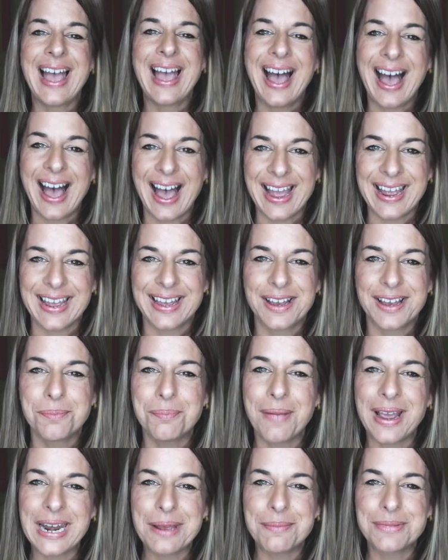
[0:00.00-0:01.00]
Hi,
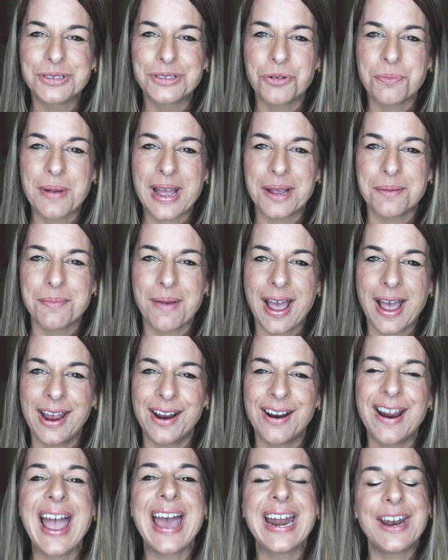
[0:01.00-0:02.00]
my name is Rebecca
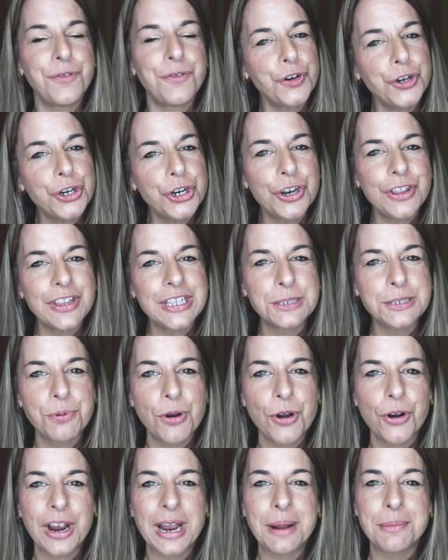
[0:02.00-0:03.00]
Meyer, and if you're new to this
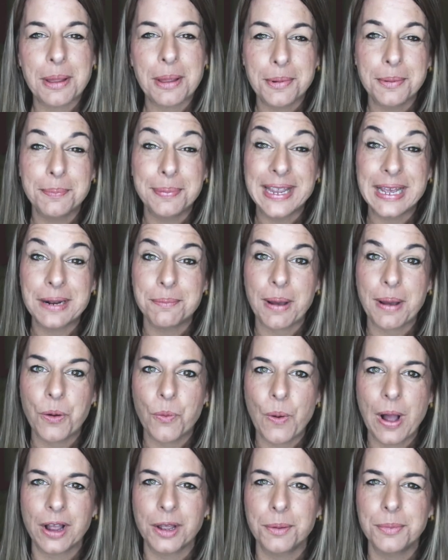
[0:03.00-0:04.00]
program, let me begin by
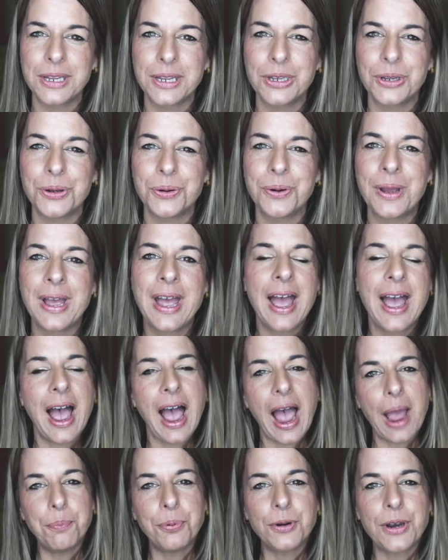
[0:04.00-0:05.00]
welcoming you.
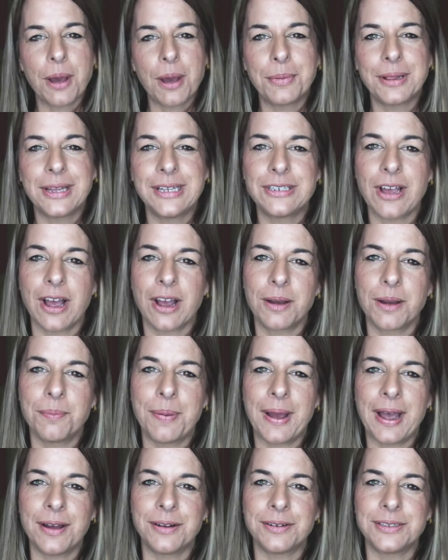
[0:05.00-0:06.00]
I predominantly talk
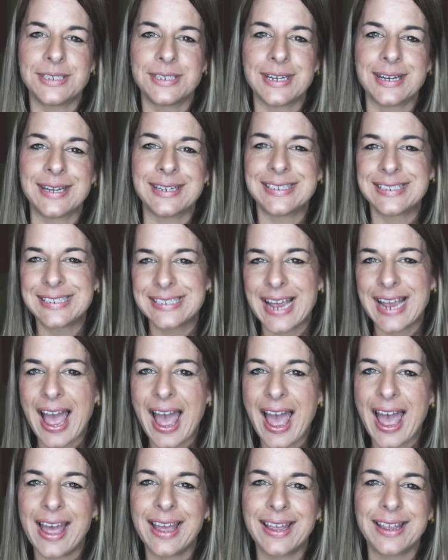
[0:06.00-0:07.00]
about uh,
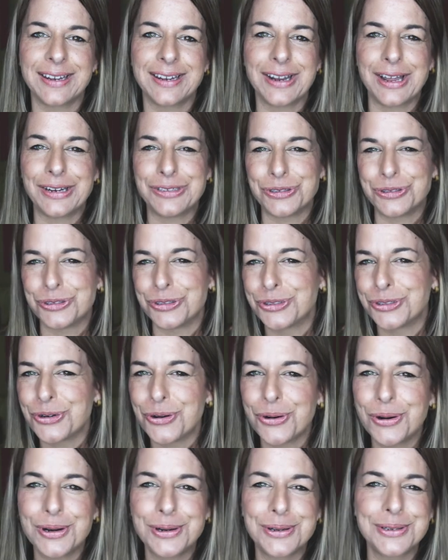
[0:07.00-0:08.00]
tech, and I do
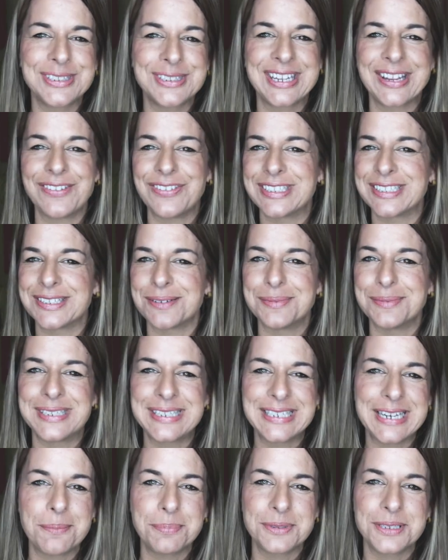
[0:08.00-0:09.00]
tutorials to give you some
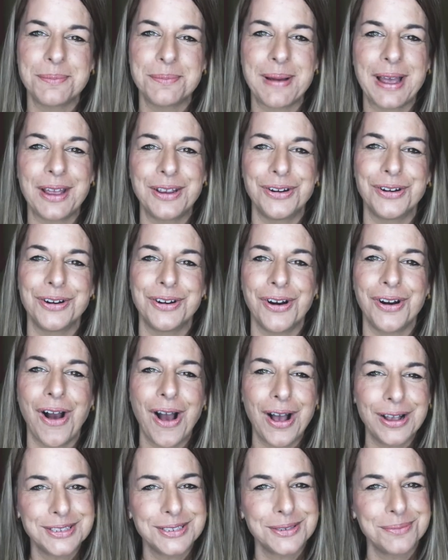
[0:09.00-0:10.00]
tips about your
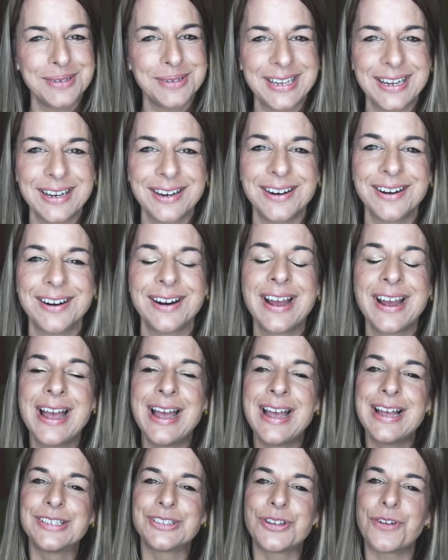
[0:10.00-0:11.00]
awesome gear.
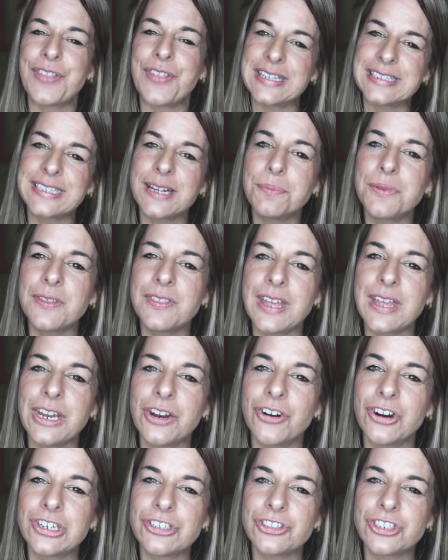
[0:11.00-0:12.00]
So if that's something that
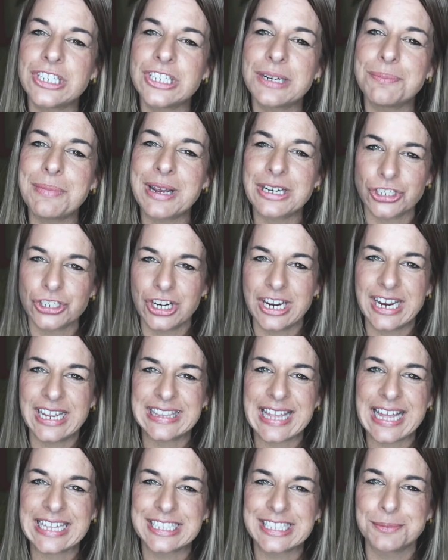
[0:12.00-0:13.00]
you're interested in, make sure you
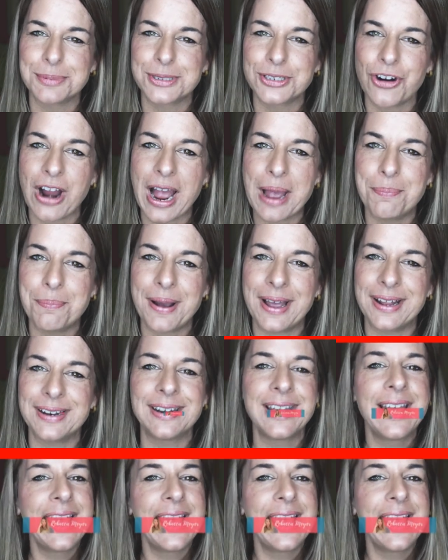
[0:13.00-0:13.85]
hit that subscribe button,